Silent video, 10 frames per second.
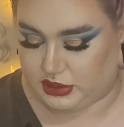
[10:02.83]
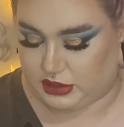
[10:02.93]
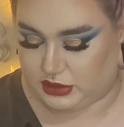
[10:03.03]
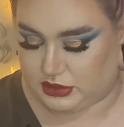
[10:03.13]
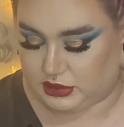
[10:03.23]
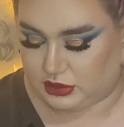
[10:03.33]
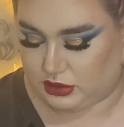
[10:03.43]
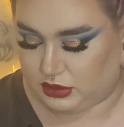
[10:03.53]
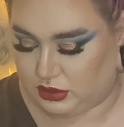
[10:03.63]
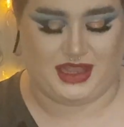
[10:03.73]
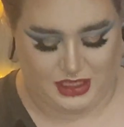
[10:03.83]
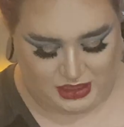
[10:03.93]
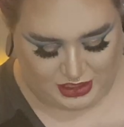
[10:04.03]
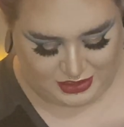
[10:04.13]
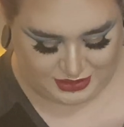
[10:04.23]
is. I think
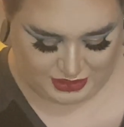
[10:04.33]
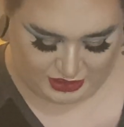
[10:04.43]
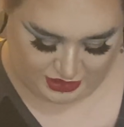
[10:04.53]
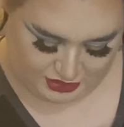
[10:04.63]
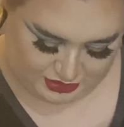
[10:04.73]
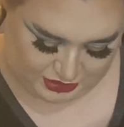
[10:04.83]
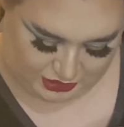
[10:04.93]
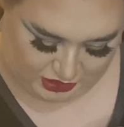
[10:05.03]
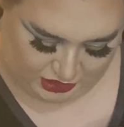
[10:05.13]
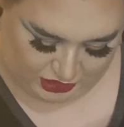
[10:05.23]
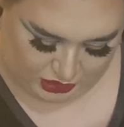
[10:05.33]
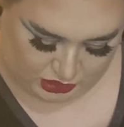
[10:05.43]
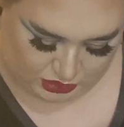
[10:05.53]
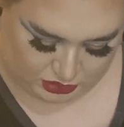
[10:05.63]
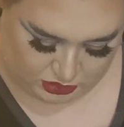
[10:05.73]
this is
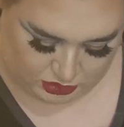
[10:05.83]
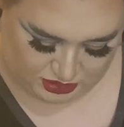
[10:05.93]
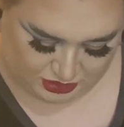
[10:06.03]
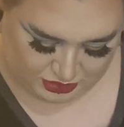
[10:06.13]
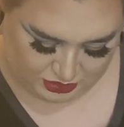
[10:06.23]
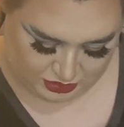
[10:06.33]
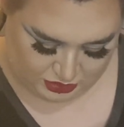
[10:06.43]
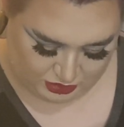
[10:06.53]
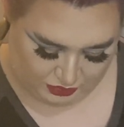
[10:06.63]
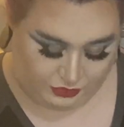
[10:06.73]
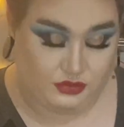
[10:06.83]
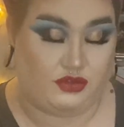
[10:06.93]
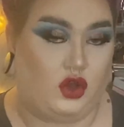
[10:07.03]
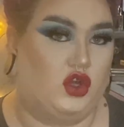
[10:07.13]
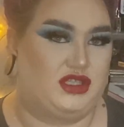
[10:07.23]

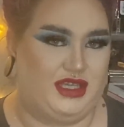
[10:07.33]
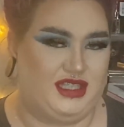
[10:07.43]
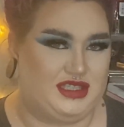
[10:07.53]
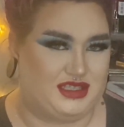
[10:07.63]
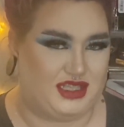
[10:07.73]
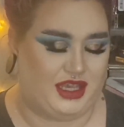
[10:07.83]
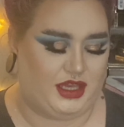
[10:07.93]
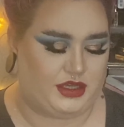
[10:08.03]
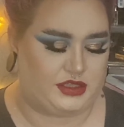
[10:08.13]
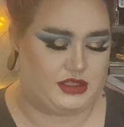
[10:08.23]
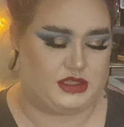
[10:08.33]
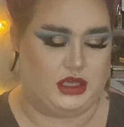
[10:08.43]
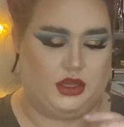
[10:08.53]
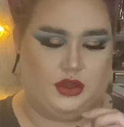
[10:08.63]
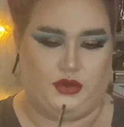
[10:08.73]
E46,
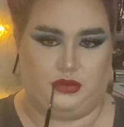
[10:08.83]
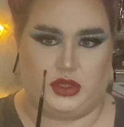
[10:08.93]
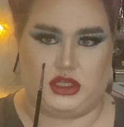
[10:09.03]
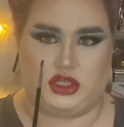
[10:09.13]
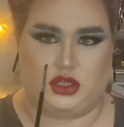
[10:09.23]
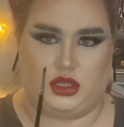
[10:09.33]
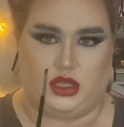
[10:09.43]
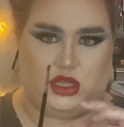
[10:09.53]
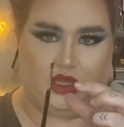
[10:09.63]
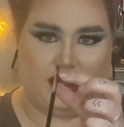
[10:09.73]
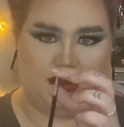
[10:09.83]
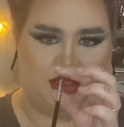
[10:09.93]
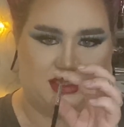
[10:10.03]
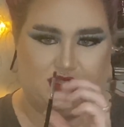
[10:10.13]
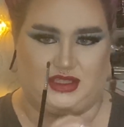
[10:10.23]
which is
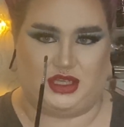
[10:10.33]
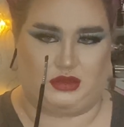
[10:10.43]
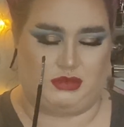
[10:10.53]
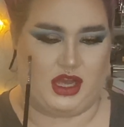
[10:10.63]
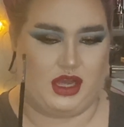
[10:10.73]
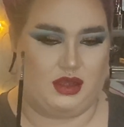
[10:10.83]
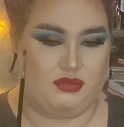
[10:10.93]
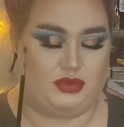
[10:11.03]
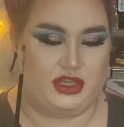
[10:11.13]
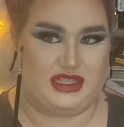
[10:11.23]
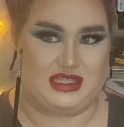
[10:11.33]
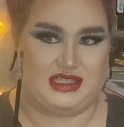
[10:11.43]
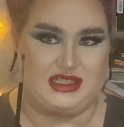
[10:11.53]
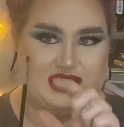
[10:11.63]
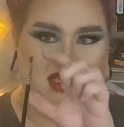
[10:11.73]
Sigma, but it's this
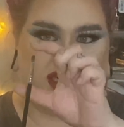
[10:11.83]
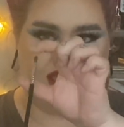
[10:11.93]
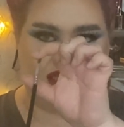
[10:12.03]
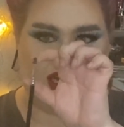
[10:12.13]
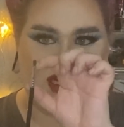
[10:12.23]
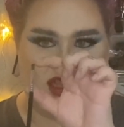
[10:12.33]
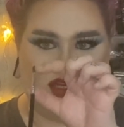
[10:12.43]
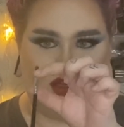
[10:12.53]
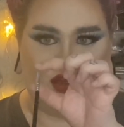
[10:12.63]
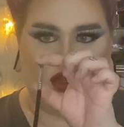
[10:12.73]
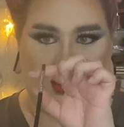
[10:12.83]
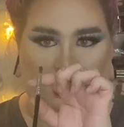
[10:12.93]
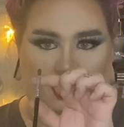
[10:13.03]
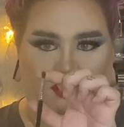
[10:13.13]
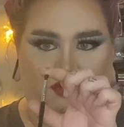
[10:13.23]
teeny tiny little
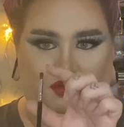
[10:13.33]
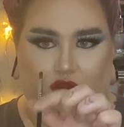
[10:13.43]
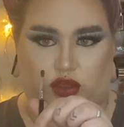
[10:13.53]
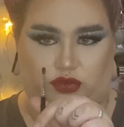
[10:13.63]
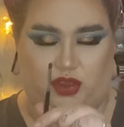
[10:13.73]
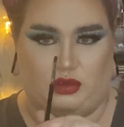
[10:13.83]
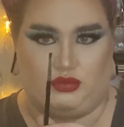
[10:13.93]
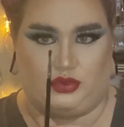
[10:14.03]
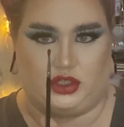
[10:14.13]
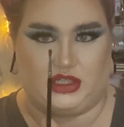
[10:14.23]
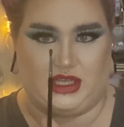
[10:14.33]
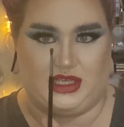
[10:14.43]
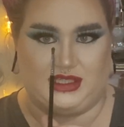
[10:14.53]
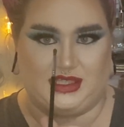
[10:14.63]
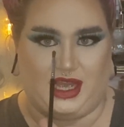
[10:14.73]
fluffy brush. It
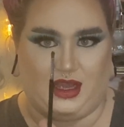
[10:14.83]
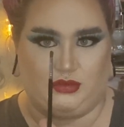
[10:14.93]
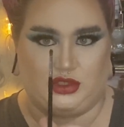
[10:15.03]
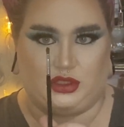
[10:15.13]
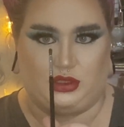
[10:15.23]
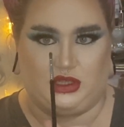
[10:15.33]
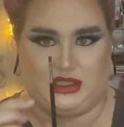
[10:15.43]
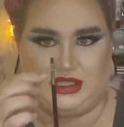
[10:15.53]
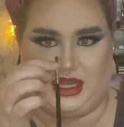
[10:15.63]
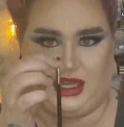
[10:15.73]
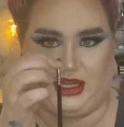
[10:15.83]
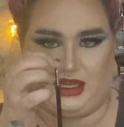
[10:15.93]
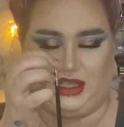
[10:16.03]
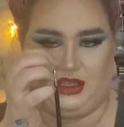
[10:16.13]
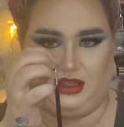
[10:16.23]
is absolutely
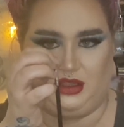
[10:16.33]
tiny.